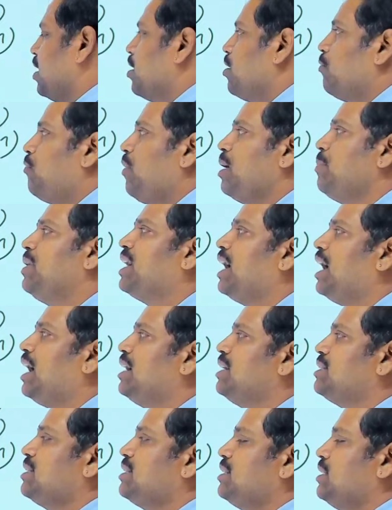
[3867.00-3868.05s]
Why?
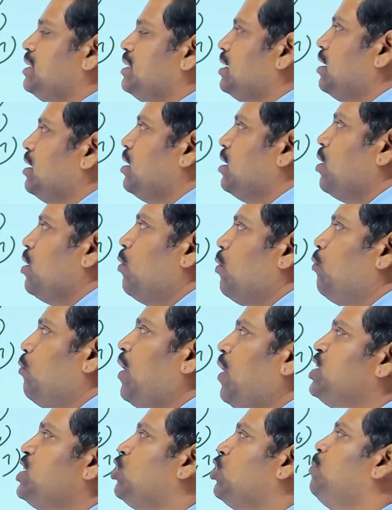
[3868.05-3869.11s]
Because y
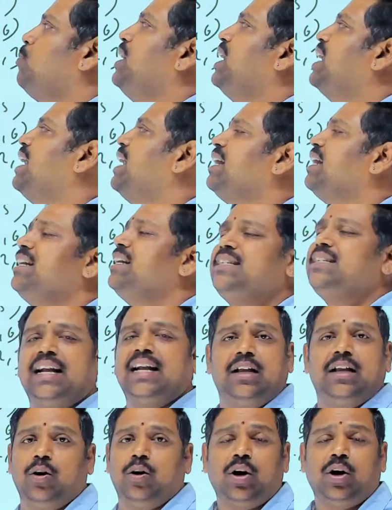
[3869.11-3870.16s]
should be greater than z.
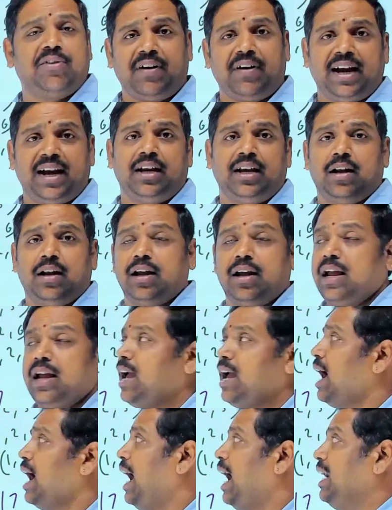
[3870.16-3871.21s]
Okay, fine.
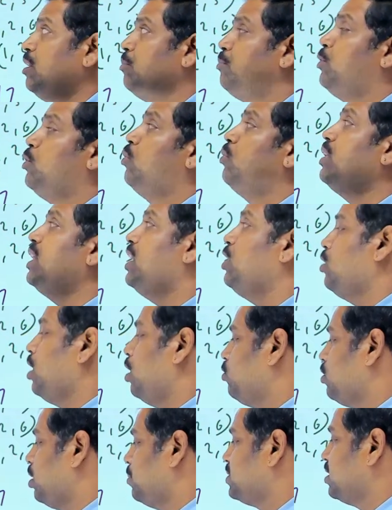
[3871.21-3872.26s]
And the beauty you have
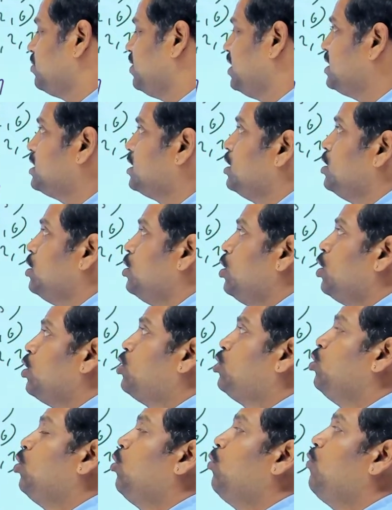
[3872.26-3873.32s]
to observe is
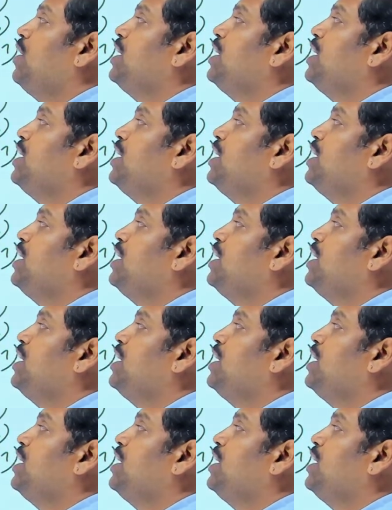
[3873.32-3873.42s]
2y